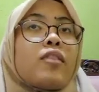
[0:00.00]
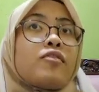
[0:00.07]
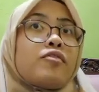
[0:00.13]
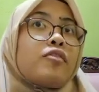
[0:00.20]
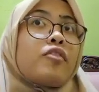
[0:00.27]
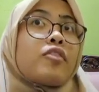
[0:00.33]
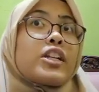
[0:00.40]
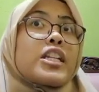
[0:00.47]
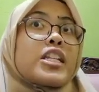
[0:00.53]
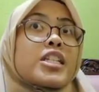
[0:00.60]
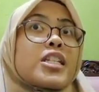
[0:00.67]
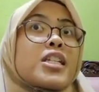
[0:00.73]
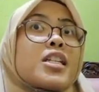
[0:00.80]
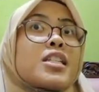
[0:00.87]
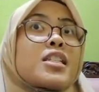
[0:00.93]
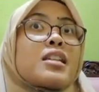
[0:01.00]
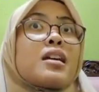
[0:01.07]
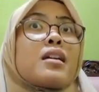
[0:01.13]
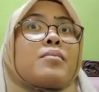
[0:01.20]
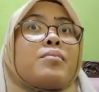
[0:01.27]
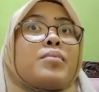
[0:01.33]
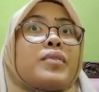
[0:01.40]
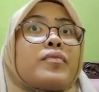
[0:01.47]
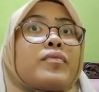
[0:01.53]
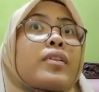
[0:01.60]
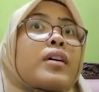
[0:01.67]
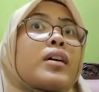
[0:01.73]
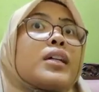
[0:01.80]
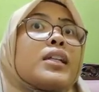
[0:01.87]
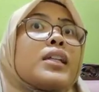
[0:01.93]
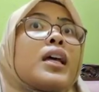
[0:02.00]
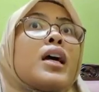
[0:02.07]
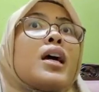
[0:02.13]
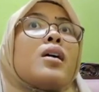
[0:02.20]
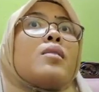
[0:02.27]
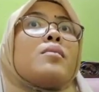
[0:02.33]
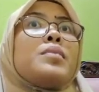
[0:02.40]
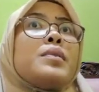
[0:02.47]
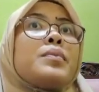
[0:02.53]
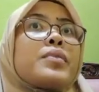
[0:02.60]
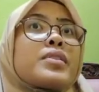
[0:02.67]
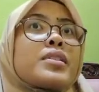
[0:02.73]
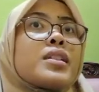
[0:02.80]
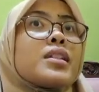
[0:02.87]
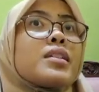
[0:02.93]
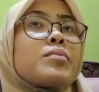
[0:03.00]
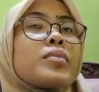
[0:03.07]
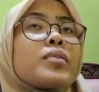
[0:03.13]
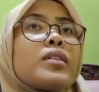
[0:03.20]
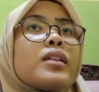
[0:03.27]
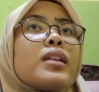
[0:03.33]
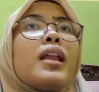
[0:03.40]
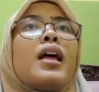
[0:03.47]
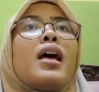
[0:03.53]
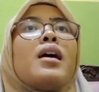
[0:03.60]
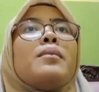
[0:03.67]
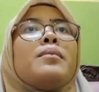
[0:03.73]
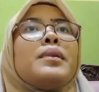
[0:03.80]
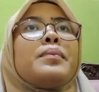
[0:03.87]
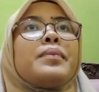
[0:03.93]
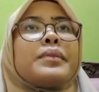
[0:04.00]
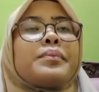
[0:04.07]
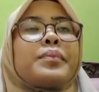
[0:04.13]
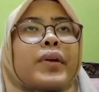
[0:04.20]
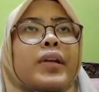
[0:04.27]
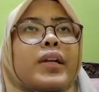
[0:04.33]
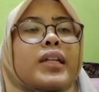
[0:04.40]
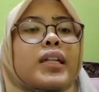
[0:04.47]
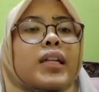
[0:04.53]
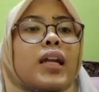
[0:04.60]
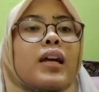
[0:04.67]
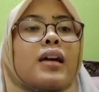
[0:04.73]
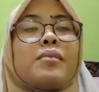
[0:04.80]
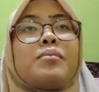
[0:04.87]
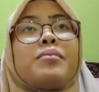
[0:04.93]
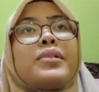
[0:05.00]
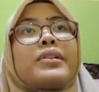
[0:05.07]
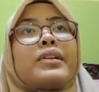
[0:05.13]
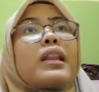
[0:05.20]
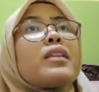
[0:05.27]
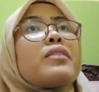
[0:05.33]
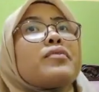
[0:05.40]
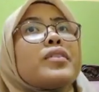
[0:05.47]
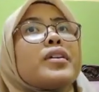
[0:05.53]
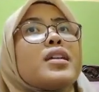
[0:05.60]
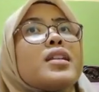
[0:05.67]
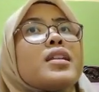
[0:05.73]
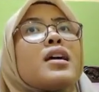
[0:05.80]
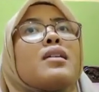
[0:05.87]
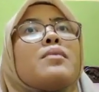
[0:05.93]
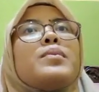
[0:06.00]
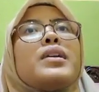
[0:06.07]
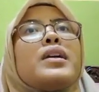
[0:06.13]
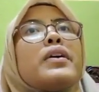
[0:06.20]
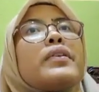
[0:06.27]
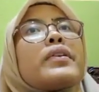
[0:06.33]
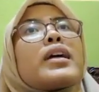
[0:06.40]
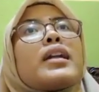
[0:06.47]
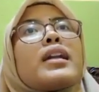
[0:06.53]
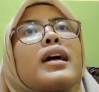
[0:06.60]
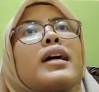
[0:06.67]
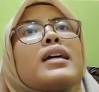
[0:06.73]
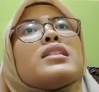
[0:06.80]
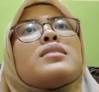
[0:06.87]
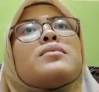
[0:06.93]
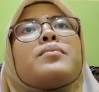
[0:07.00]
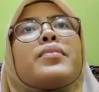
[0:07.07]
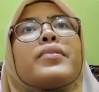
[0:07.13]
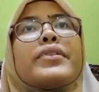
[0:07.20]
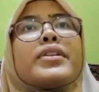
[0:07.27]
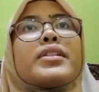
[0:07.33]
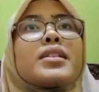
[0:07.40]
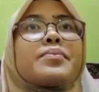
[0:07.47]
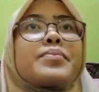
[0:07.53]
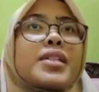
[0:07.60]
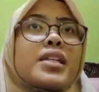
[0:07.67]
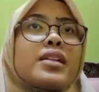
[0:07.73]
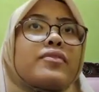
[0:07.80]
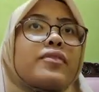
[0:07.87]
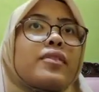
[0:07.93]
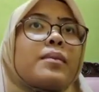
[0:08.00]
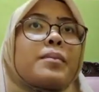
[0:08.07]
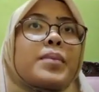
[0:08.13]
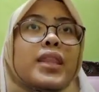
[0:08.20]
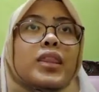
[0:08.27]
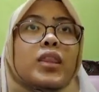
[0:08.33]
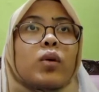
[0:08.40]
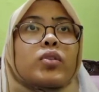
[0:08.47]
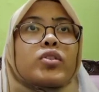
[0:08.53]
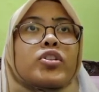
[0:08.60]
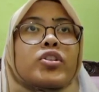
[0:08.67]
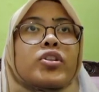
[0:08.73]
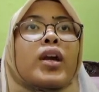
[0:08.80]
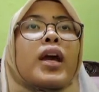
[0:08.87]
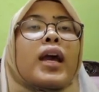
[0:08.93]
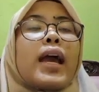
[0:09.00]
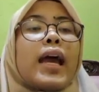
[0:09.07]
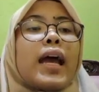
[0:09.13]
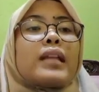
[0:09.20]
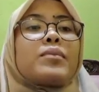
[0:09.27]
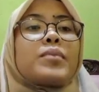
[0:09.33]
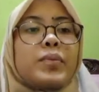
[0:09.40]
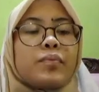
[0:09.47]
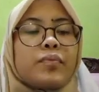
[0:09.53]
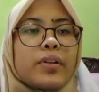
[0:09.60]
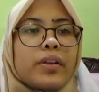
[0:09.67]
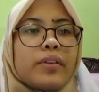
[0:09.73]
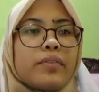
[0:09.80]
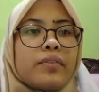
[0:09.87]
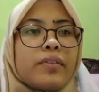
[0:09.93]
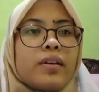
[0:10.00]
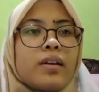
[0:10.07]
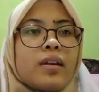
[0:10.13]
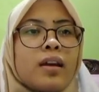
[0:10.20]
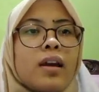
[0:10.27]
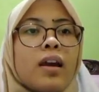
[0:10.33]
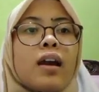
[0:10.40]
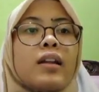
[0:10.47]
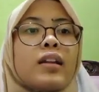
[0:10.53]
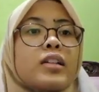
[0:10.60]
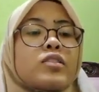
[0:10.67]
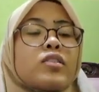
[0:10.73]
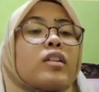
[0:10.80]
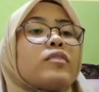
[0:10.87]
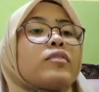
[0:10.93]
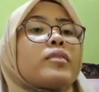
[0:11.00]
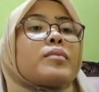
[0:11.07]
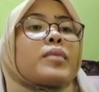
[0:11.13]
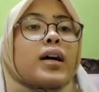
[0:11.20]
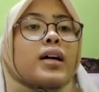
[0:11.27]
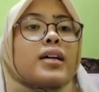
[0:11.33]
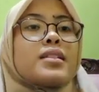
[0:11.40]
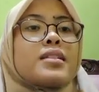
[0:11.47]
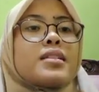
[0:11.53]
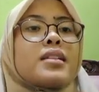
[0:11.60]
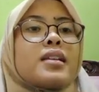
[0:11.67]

For instance, be brand, be presentable, be prepared, be relevant, be organized, be receptive, be touched, and be brief. That's all from us.